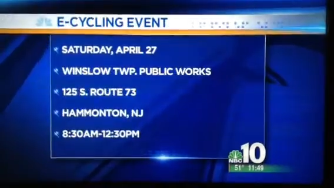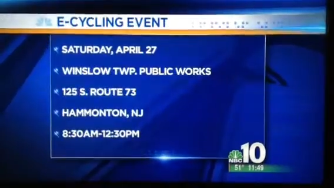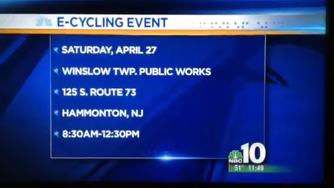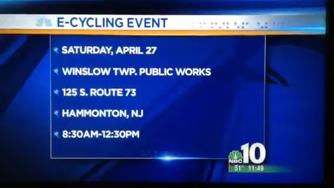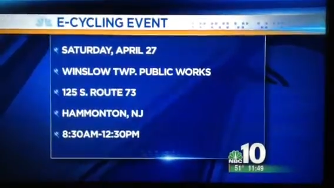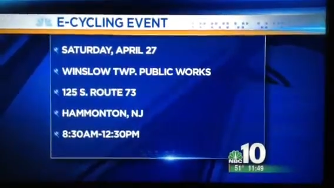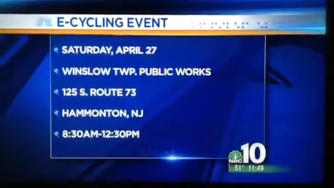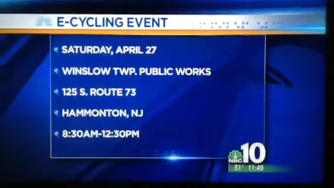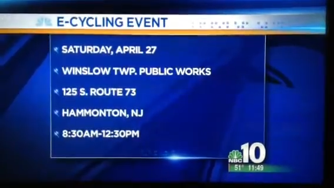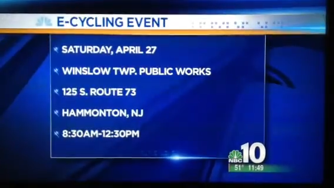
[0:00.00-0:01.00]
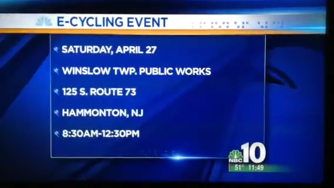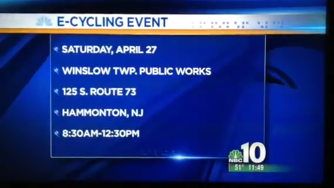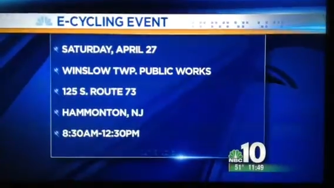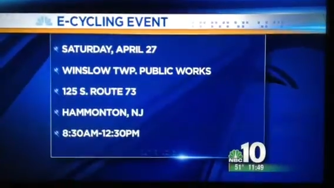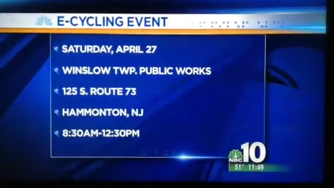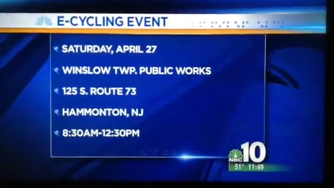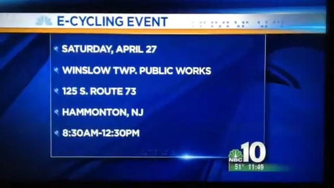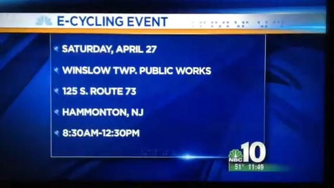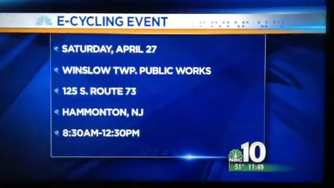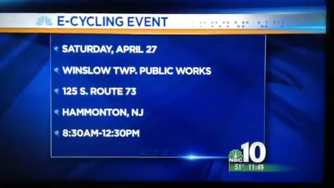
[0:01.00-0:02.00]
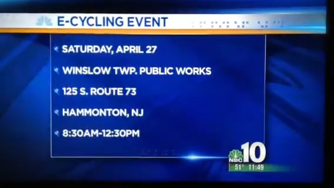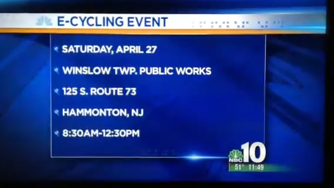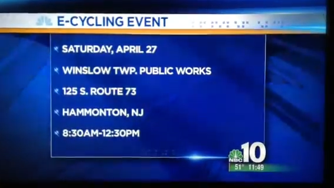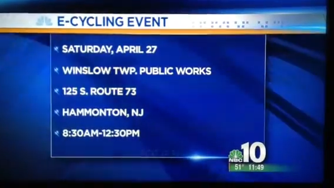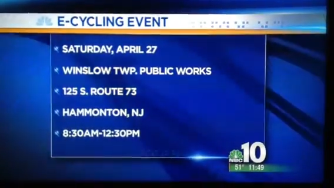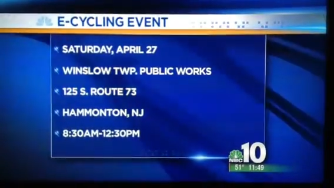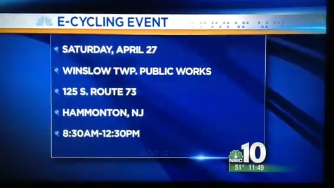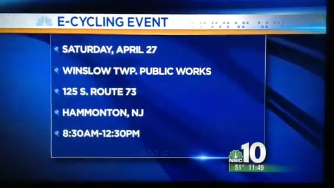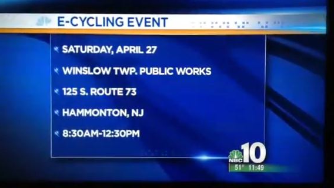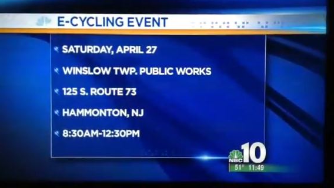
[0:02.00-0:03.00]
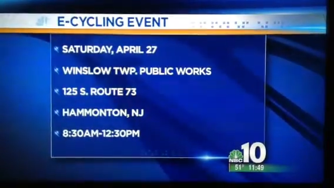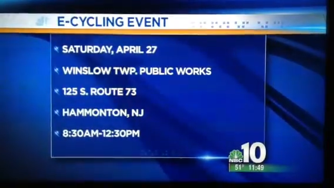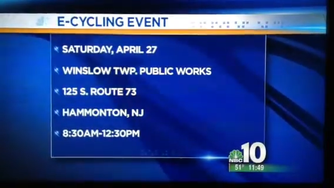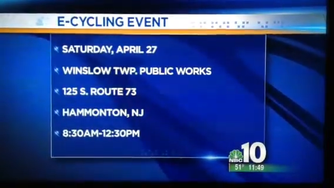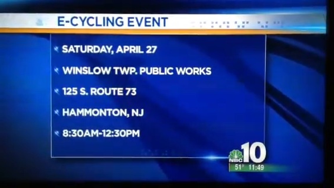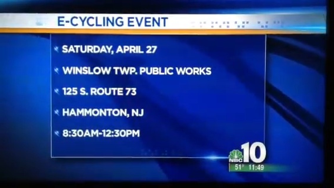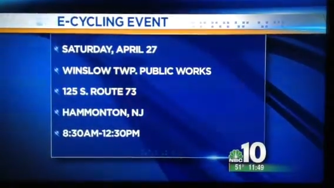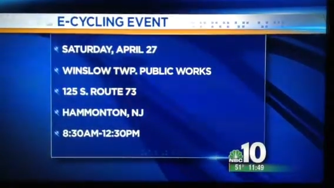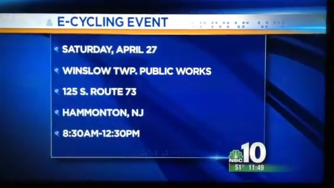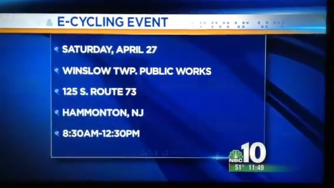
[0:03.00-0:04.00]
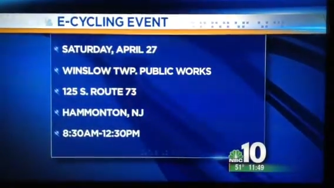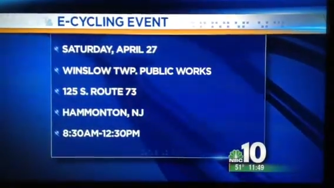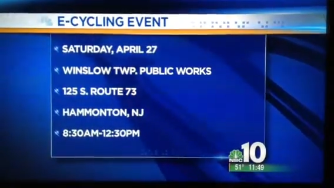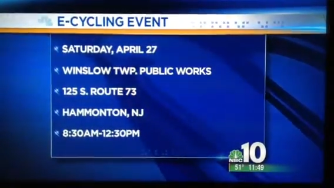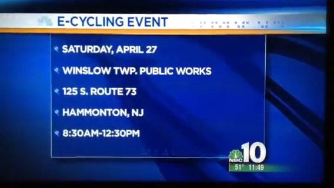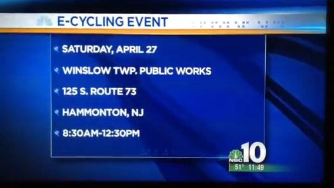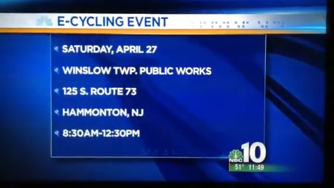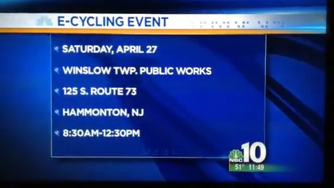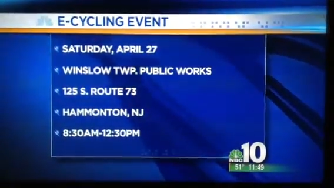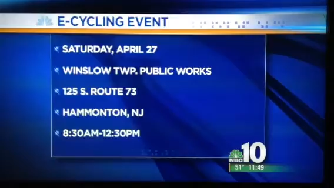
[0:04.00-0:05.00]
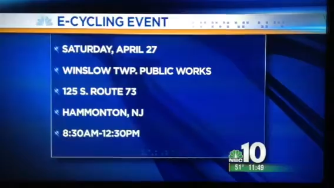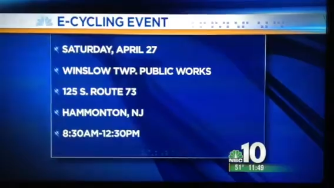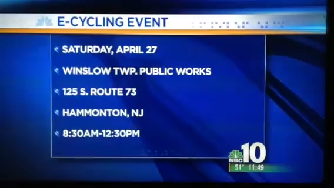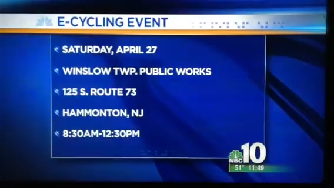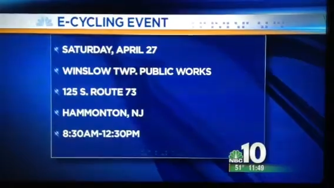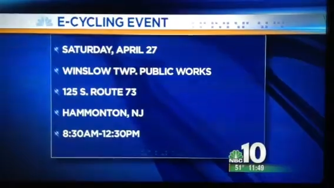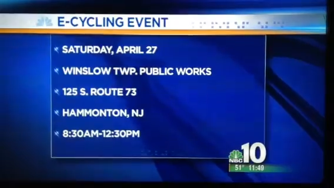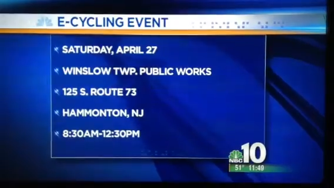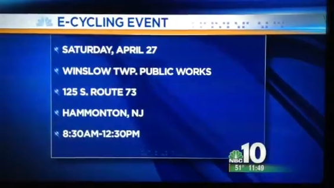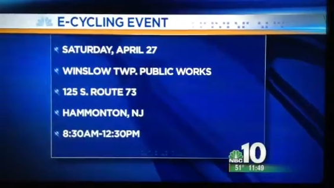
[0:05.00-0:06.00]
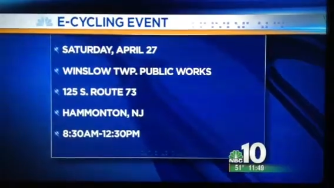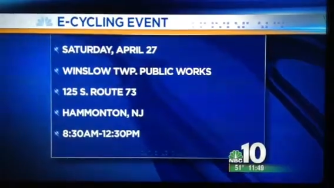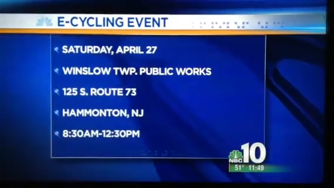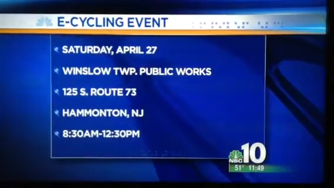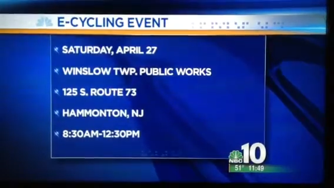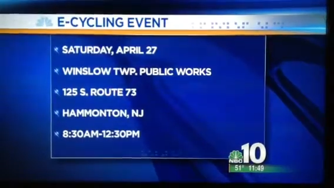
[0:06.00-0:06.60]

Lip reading: [unreadable: no face in view]